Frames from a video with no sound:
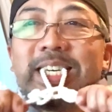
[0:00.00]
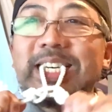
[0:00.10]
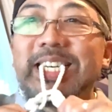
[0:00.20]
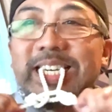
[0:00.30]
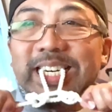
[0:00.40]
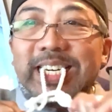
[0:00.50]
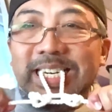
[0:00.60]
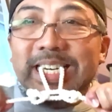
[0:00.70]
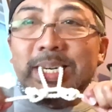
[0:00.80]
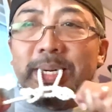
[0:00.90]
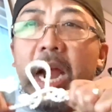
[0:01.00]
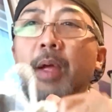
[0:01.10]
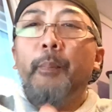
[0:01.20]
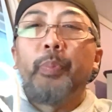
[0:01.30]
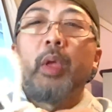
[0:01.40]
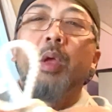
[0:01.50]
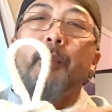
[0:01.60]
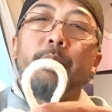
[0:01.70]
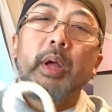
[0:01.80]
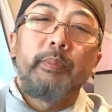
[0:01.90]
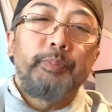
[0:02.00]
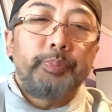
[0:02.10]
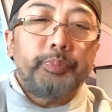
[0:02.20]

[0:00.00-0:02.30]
and tighten it that way, but